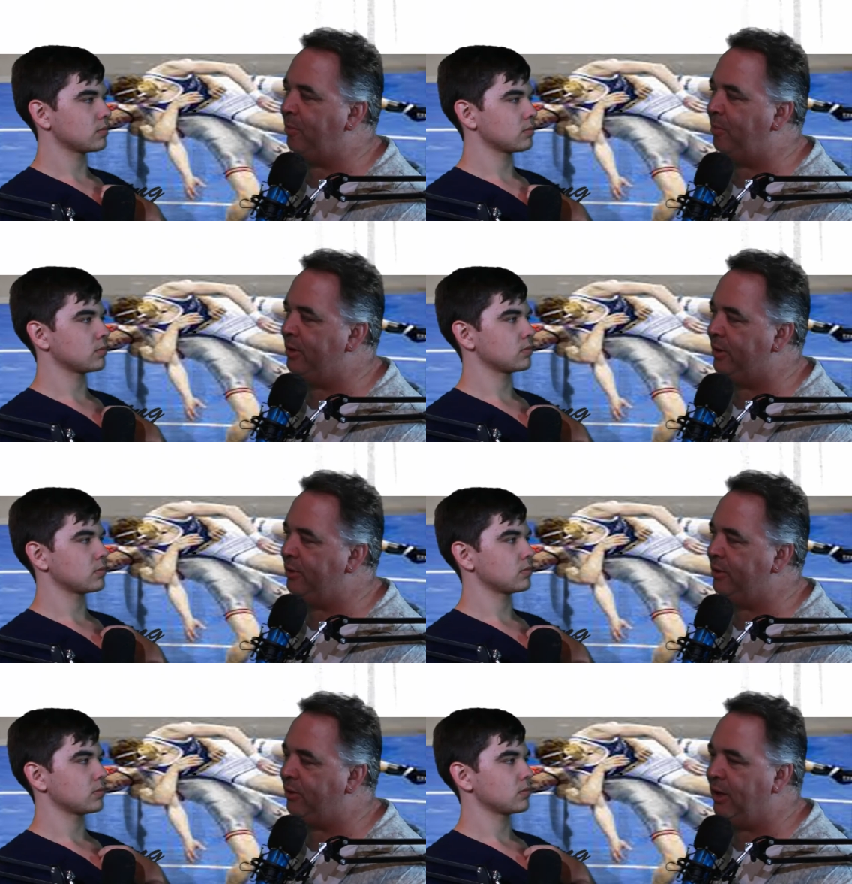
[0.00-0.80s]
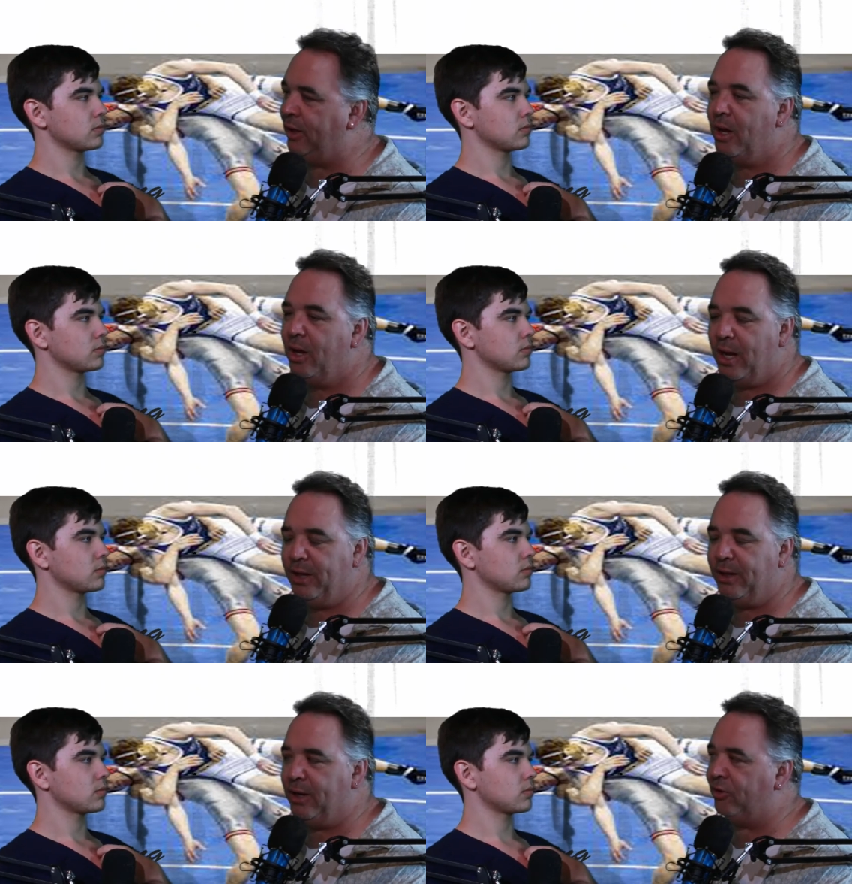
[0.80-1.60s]
Speaker 1: button on this thing.
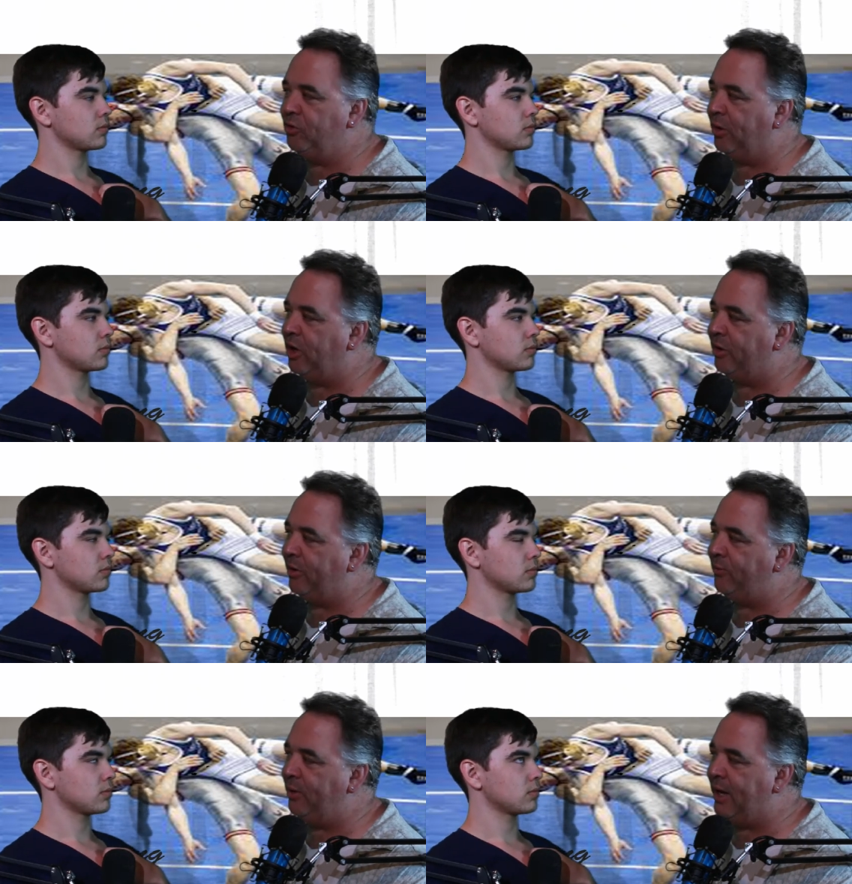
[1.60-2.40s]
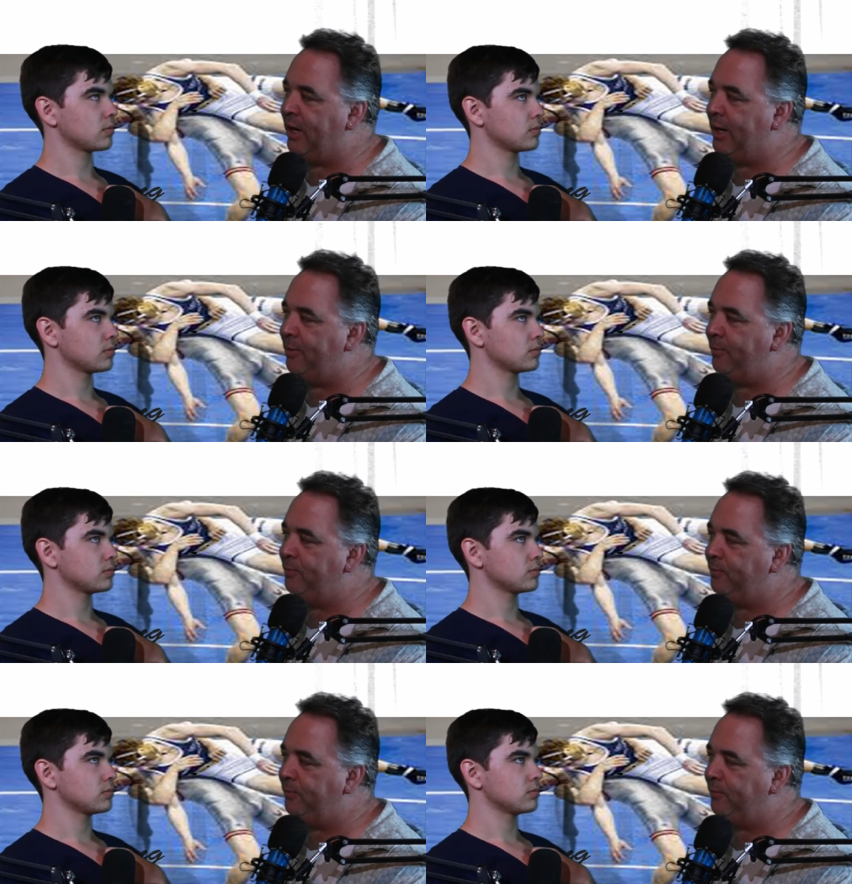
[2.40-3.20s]
Anything else you want to talk about before we head on out?
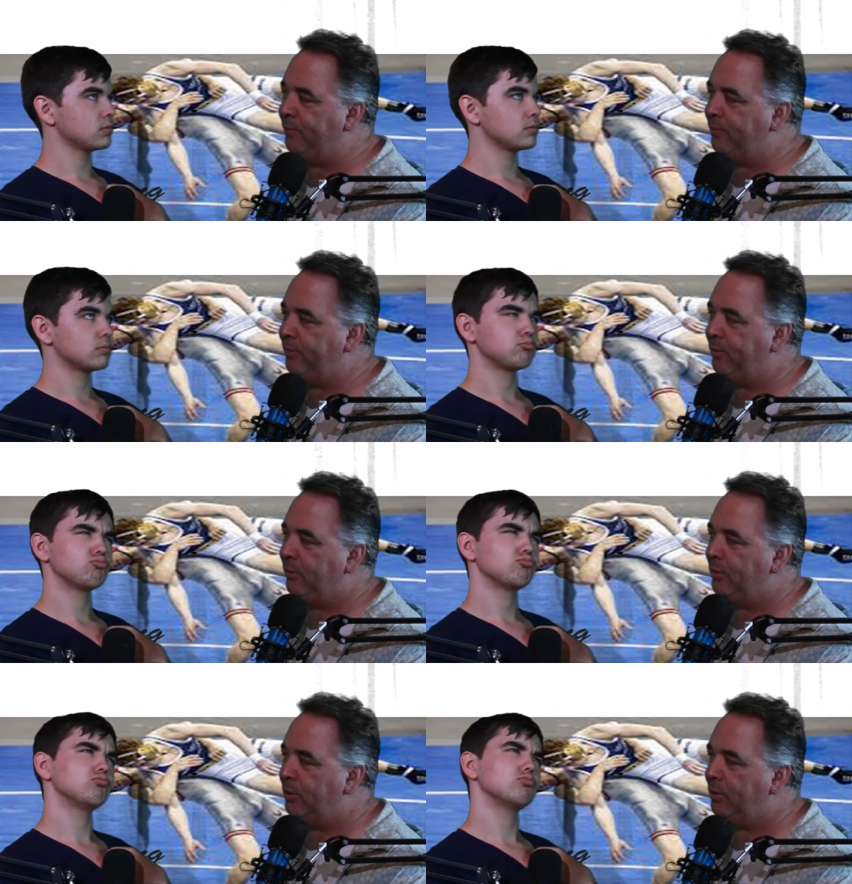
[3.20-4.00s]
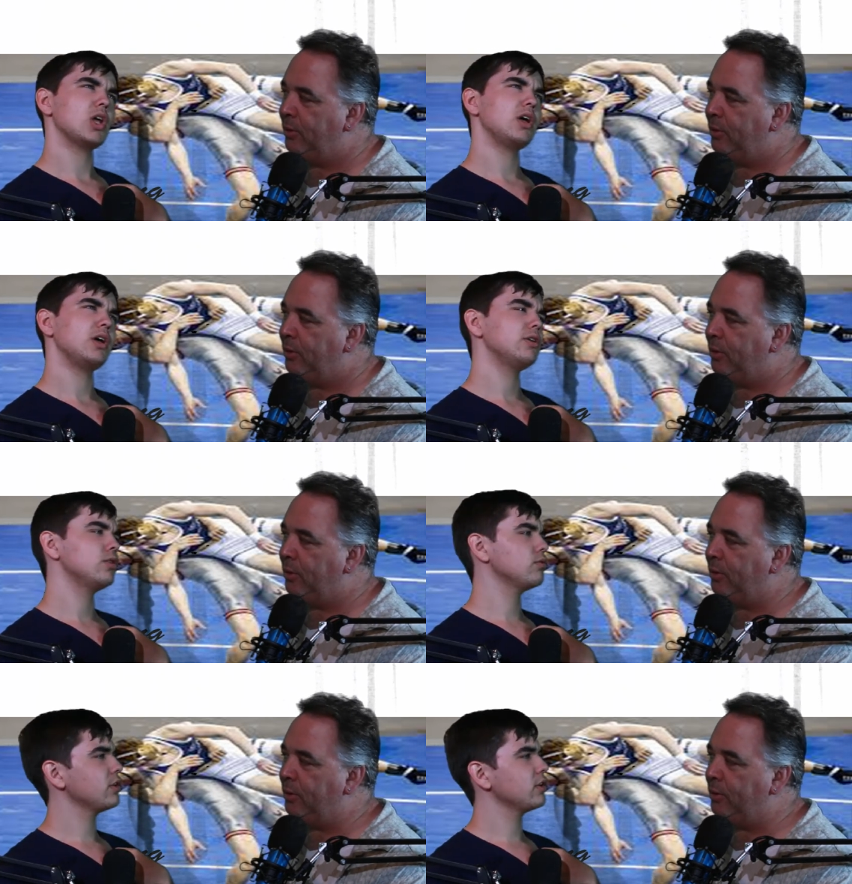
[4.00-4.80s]
Speaker 2: I
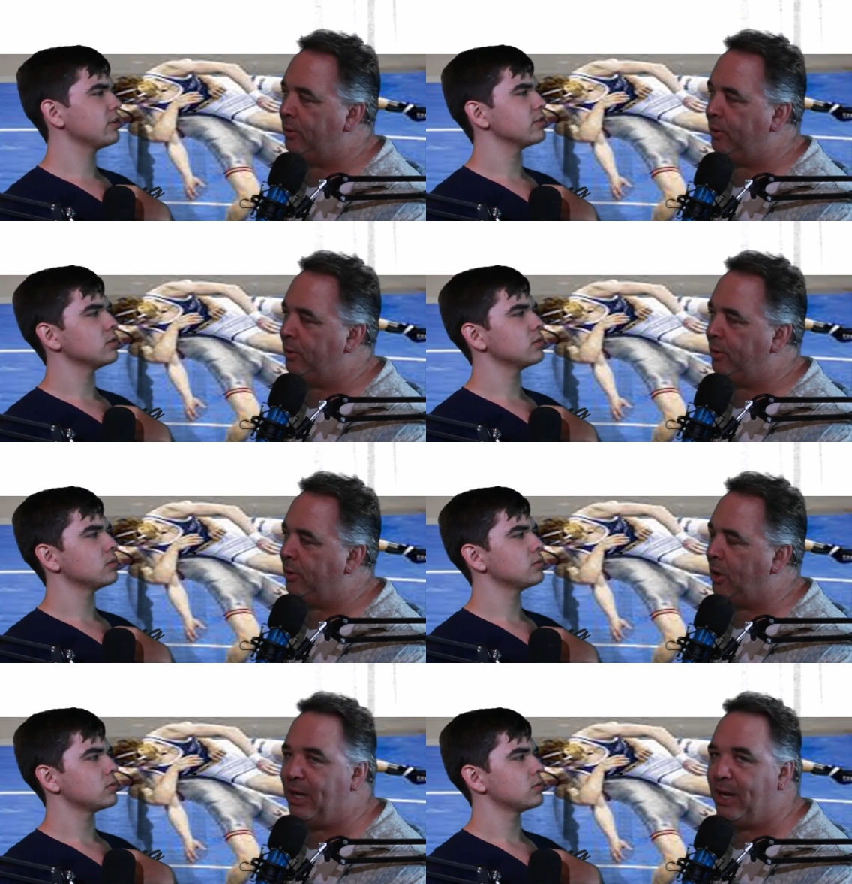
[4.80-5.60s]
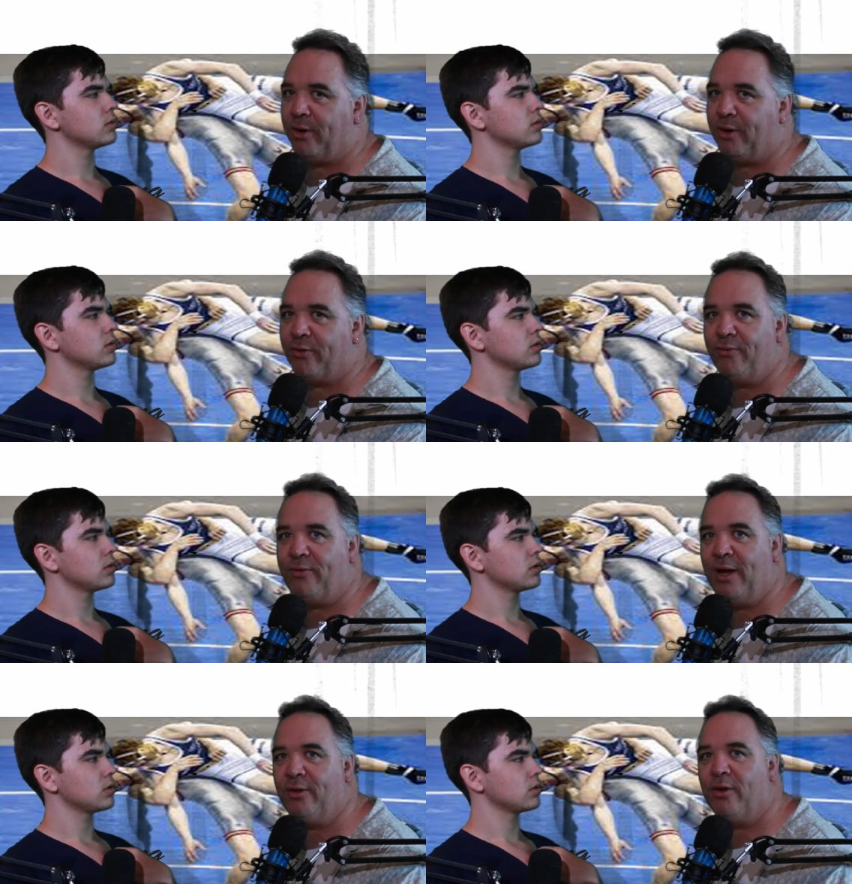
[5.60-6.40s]
don't think so.
Speaker 1: Okay, wrestling
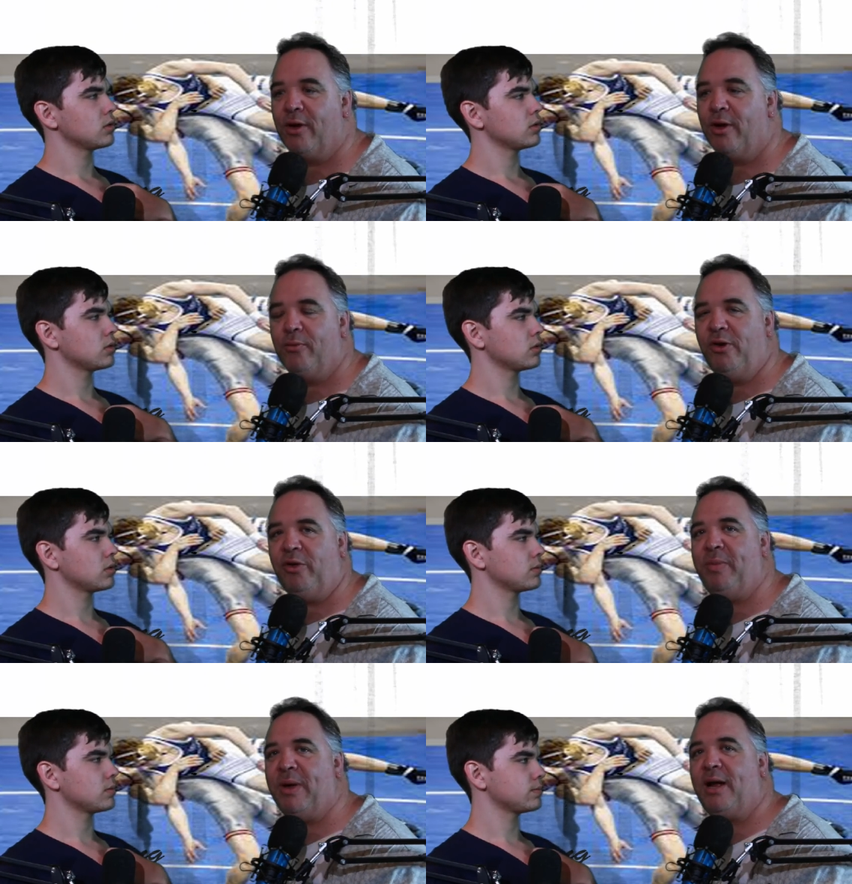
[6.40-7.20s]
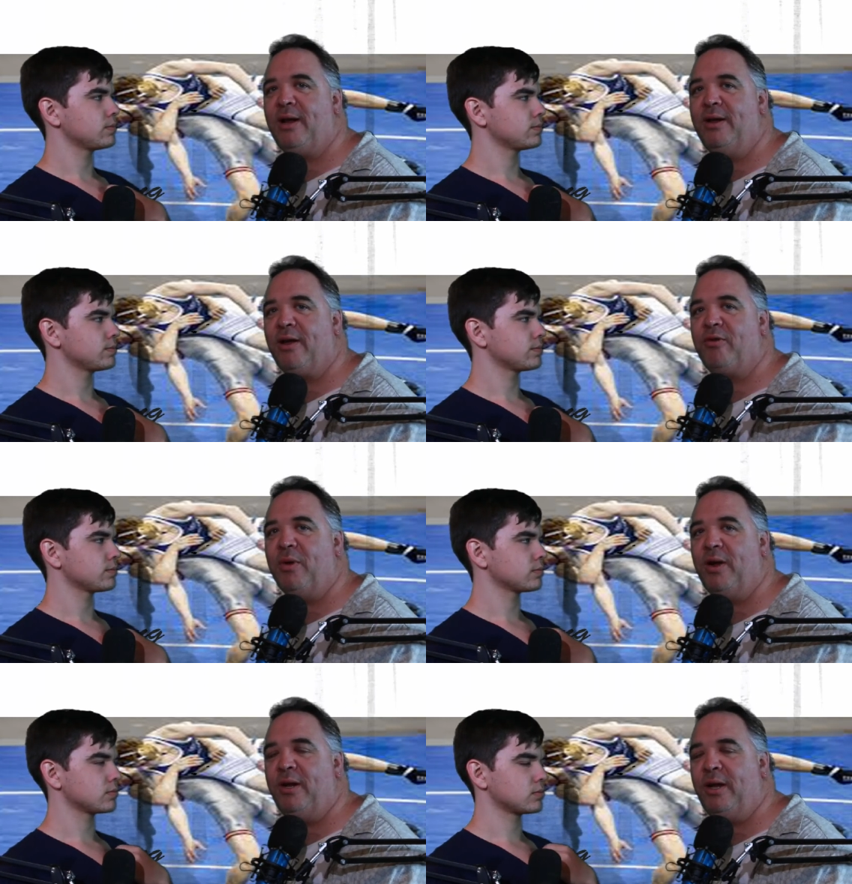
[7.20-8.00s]
fans, we'll be back next
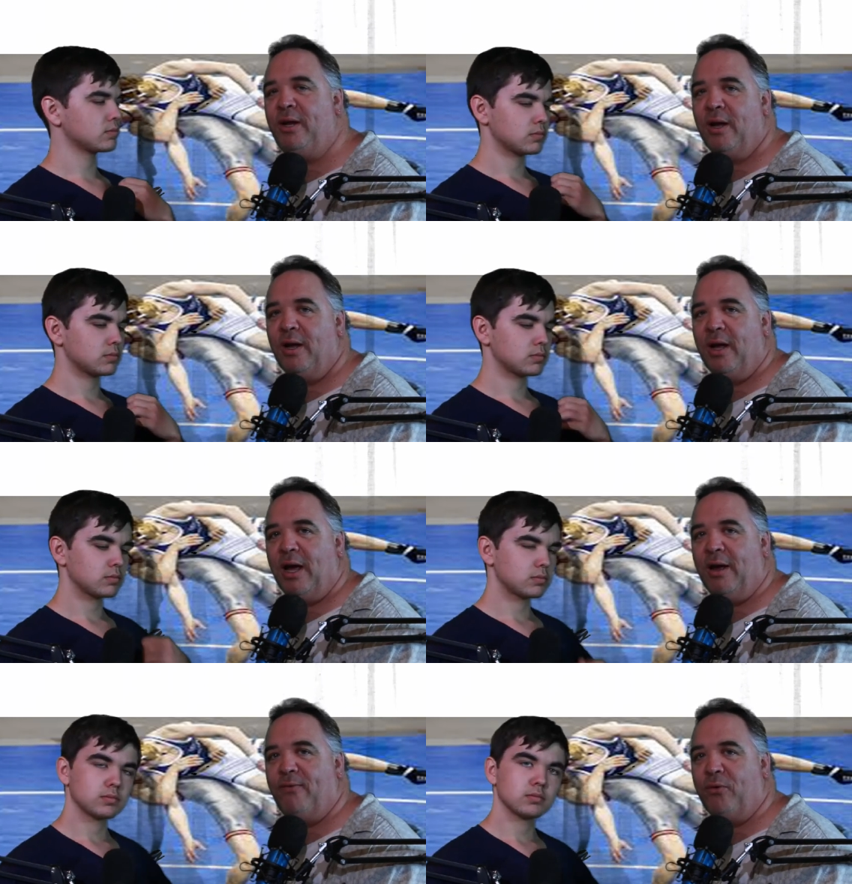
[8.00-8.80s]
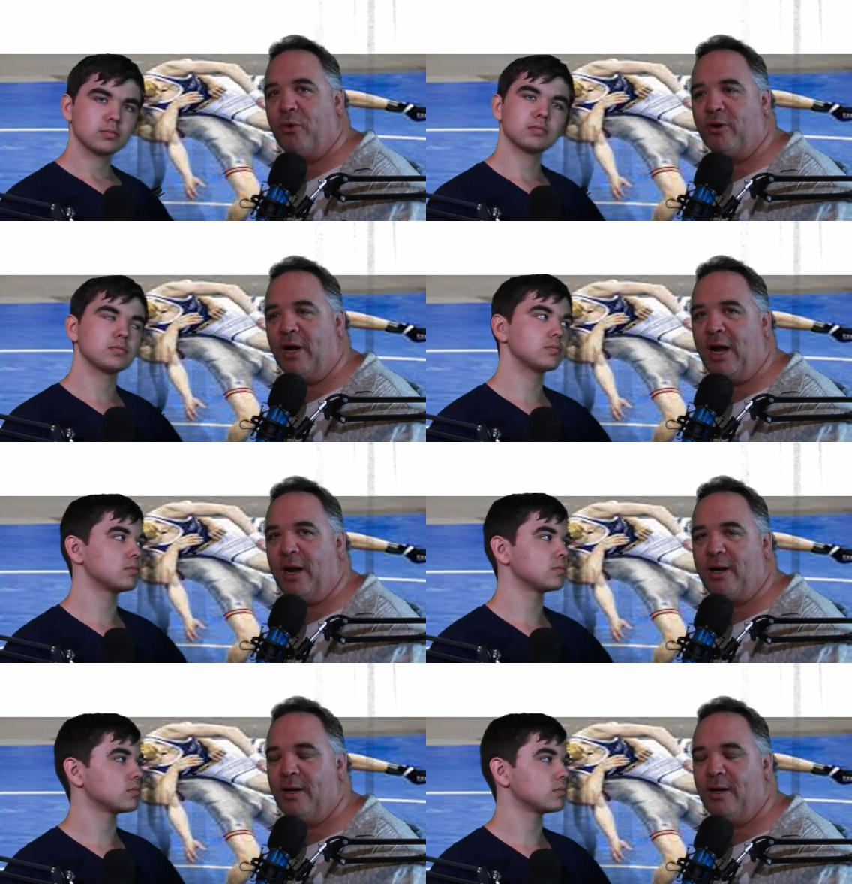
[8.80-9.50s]
Monday at 4 o'clock.